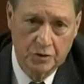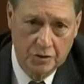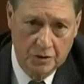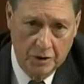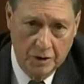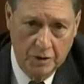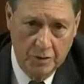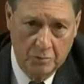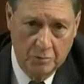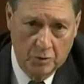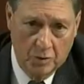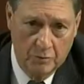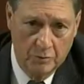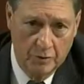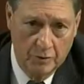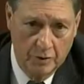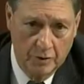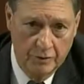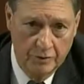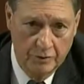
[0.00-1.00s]
State
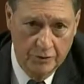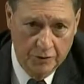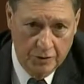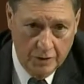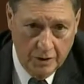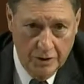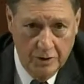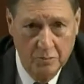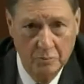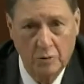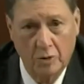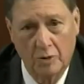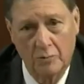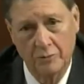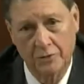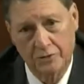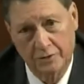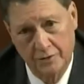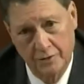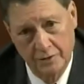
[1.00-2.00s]
Department rather than the State
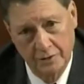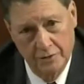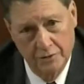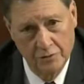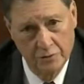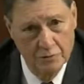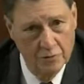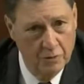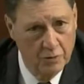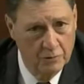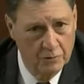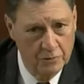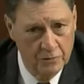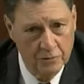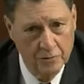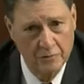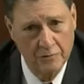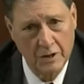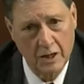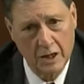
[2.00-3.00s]
Department sending you over
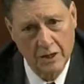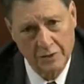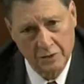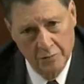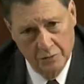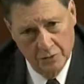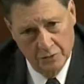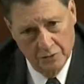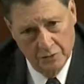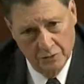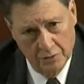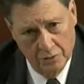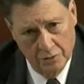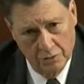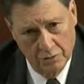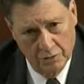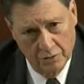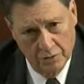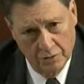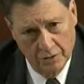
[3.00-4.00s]
some documents and
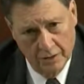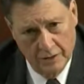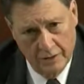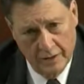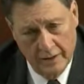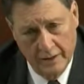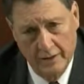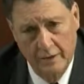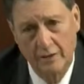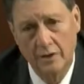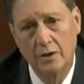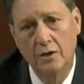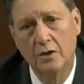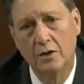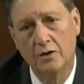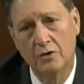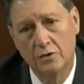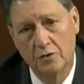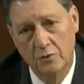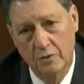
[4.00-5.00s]
you looking at it.
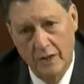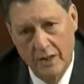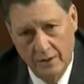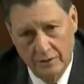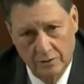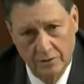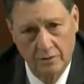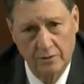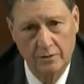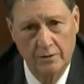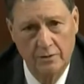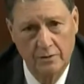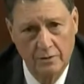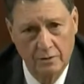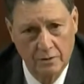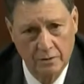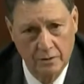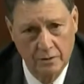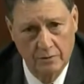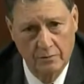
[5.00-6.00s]
You actually
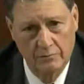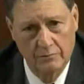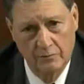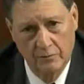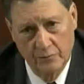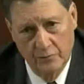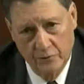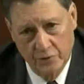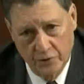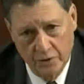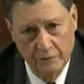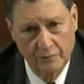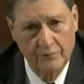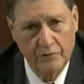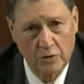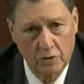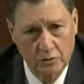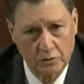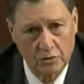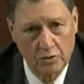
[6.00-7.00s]
send
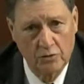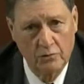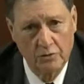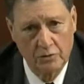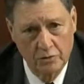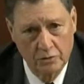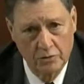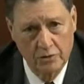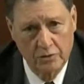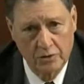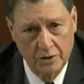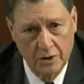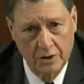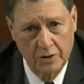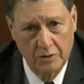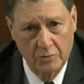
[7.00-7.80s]
folks over to the State